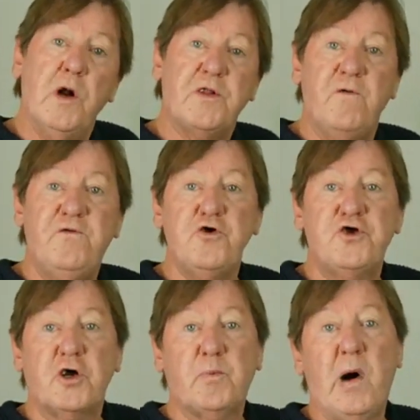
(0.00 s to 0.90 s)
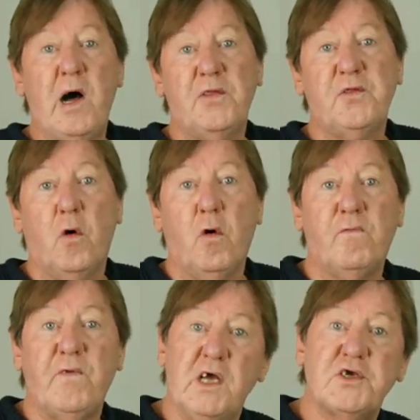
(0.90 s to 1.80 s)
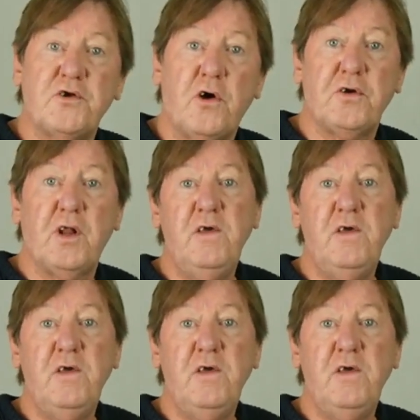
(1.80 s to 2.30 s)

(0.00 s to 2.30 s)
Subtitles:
where the future path of his or her